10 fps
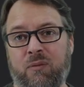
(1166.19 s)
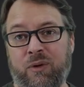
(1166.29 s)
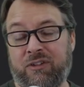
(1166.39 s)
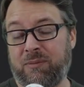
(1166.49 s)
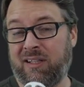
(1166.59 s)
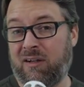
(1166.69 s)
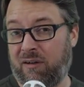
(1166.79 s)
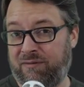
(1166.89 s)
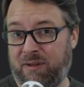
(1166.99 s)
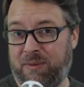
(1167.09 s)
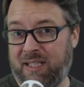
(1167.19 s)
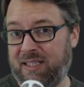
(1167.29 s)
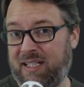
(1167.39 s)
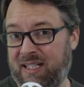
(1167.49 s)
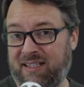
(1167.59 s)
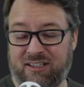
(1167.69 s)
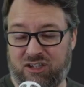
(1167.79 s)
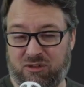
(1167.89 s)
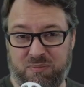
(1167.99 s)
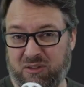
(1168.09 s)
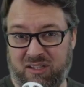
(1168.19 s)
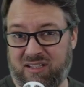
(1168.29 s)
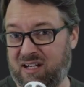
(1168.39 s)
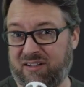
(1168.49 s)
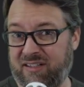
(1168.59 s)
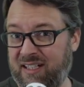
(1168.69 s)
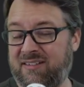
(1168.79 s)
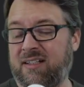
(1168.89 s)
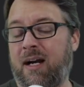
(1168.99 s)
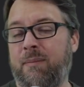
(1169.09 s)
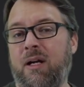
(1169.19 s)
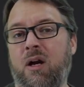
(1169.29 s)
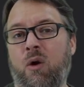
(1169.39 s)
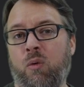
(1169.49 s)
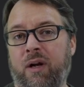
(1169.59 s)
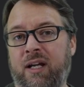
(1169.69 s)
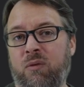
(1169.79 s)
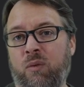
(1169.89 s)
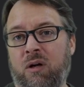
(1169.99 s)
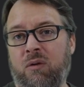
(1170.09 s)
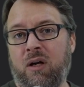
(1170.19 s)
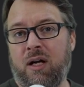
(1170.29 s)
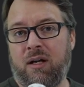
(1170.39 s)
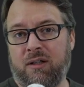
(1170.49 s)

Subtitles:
with something called VPN Kit that's just built into Docker Desktop, where it will